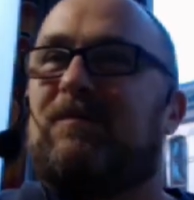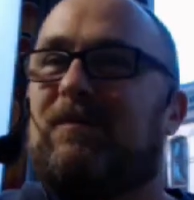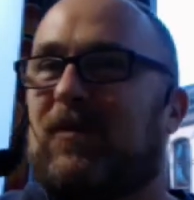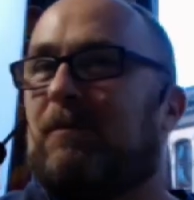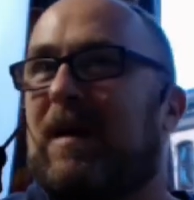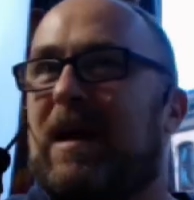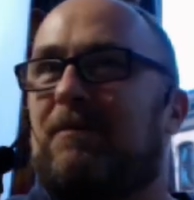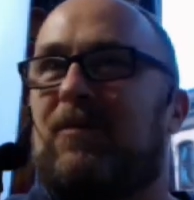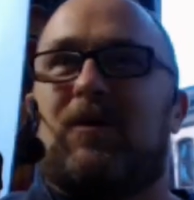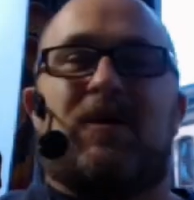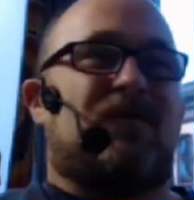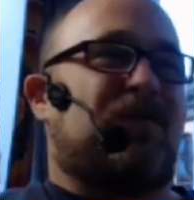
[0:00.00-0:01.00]
for
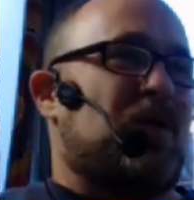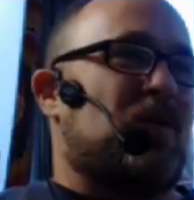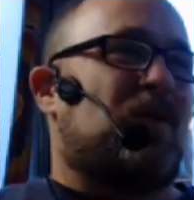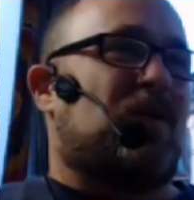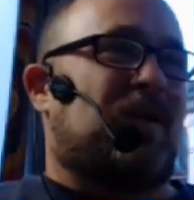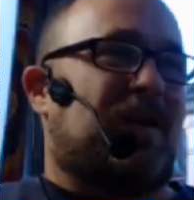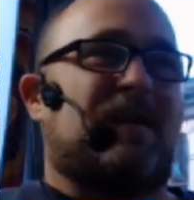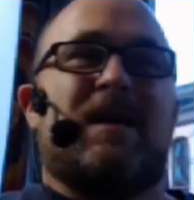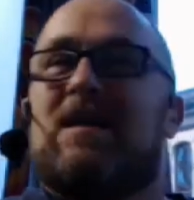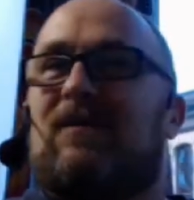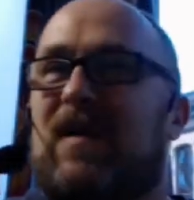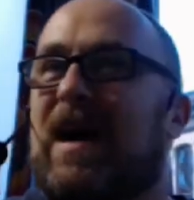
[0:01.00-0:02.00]
paper and fuel and
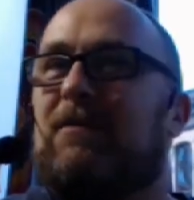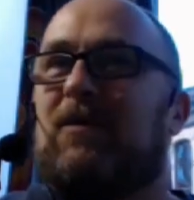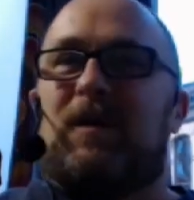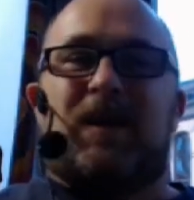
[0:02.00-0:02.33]
fiber.